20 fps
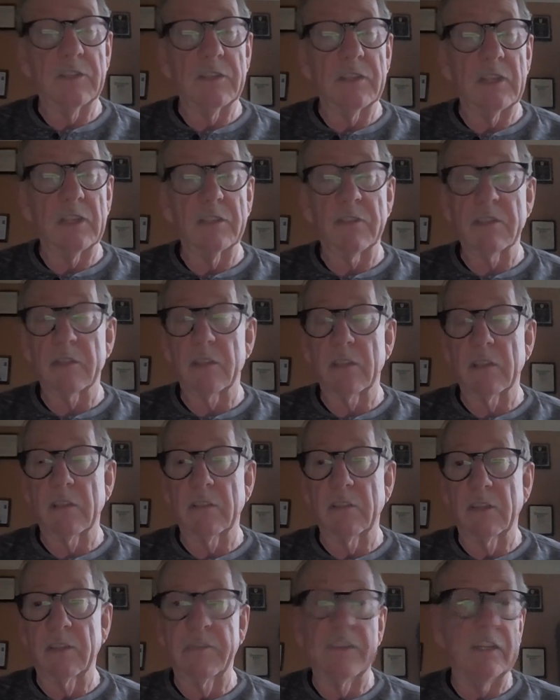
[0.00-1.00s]
is
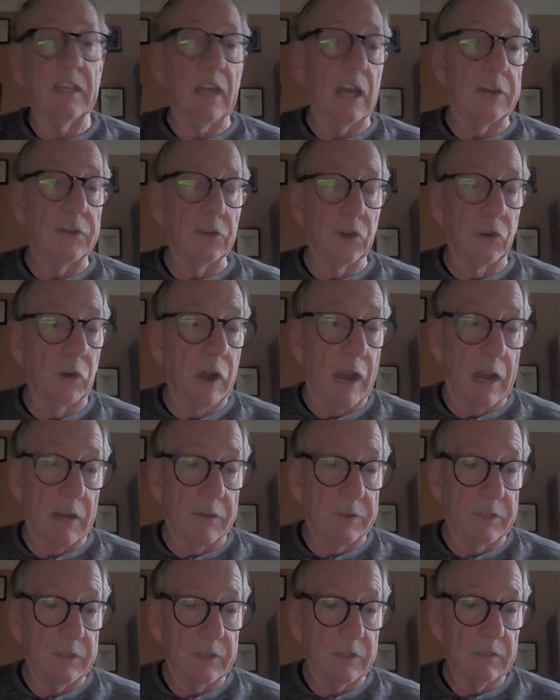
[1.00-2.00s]
living
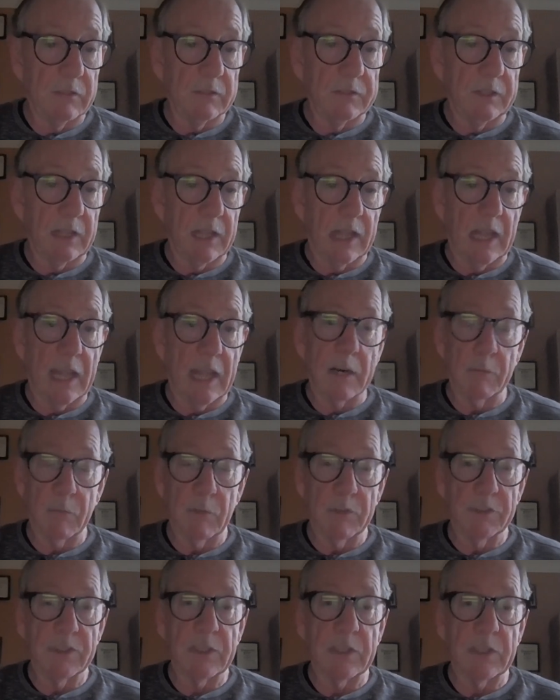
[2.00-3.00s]
underground.
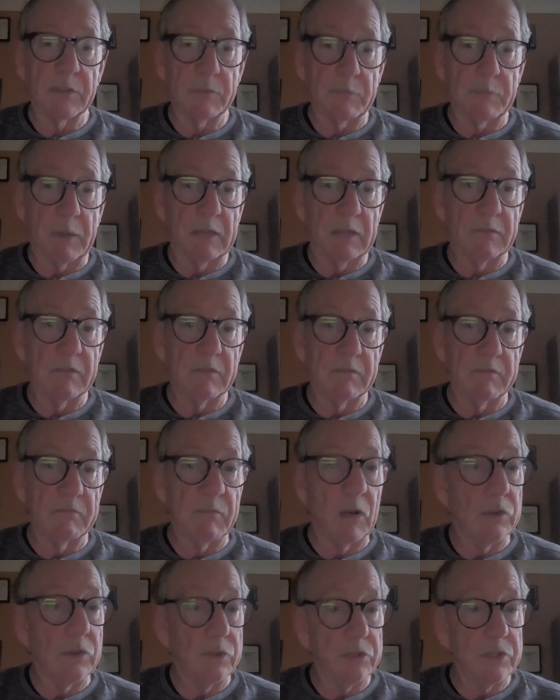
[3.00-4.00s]
Animals that spend
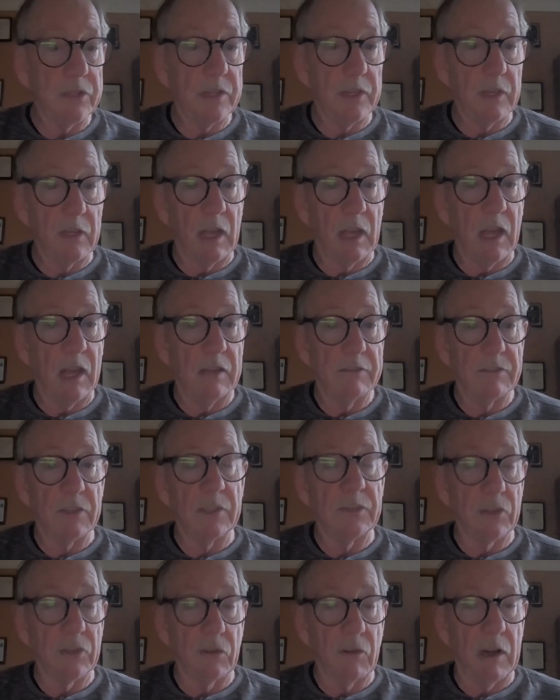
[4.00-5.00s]
most of their lives
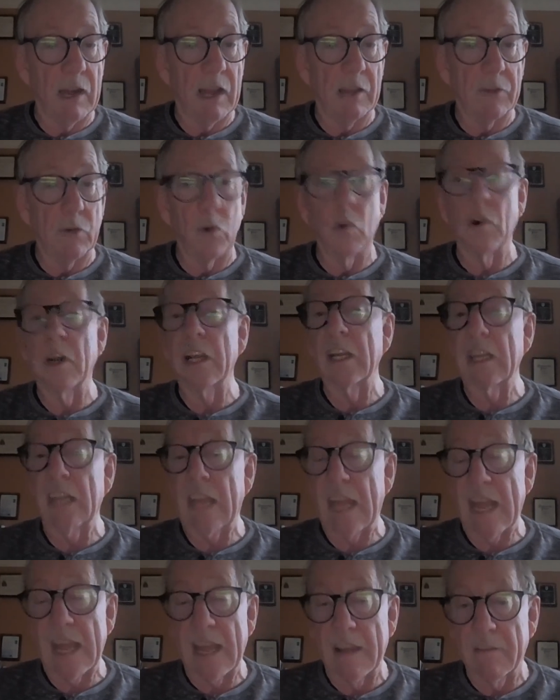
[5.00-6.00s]
underground or in
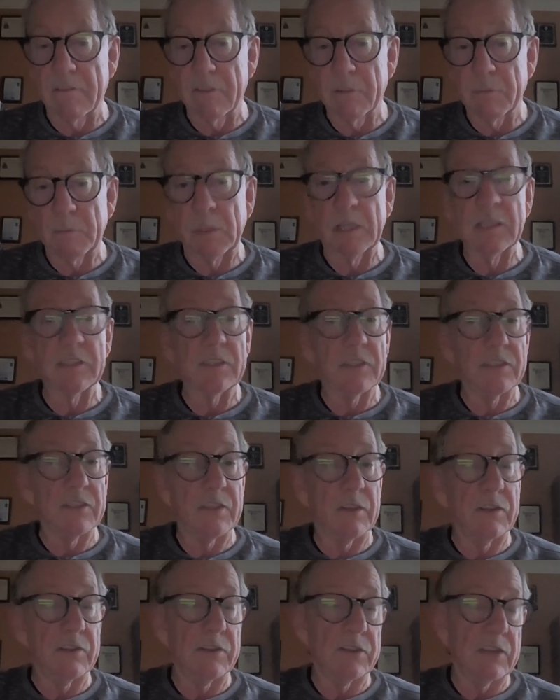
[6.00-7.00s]
caves,
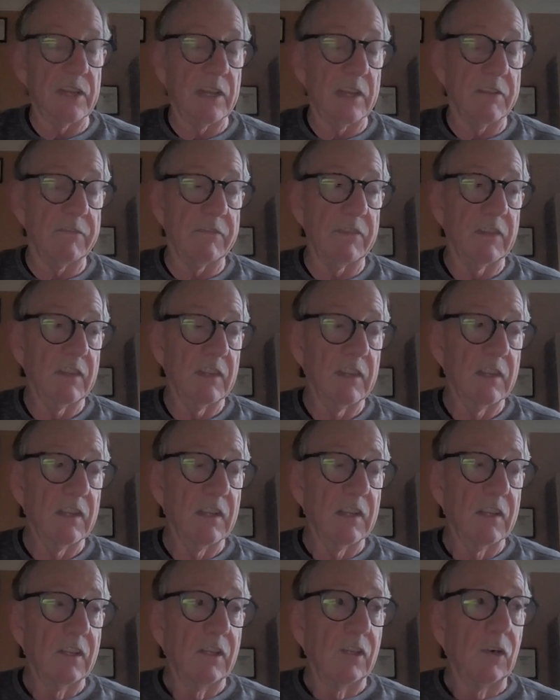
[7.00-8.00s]
places that are safe.
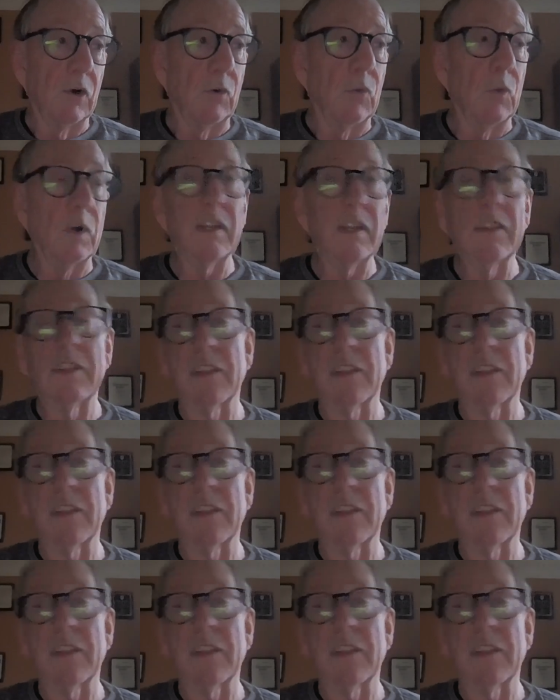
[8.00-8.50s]
One